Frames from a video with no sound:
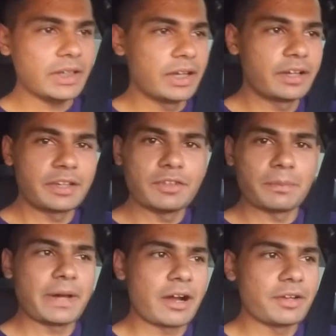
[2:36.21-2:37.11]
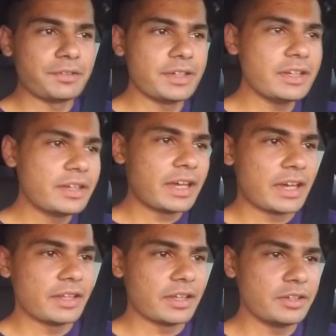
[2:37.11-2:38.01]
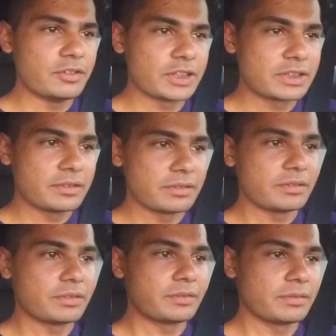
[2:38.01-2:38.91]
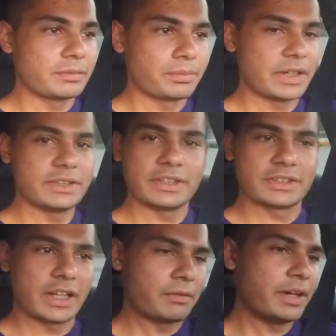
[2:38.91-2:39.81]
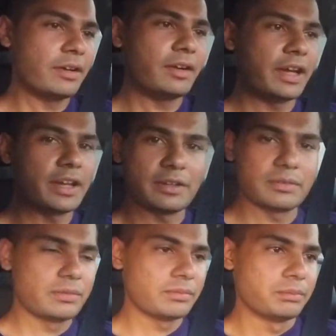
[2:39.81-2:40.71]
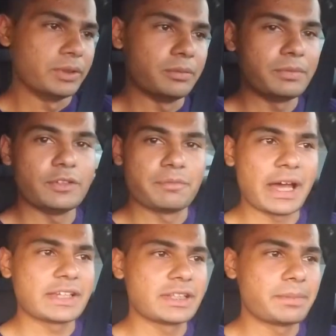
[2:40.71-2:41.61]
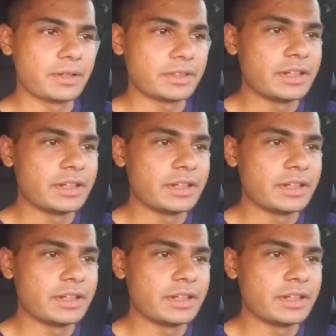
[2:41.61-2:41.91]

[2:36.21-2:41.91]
uh, give you the power you need, and then you just press the accelerator and boom, you pass the person.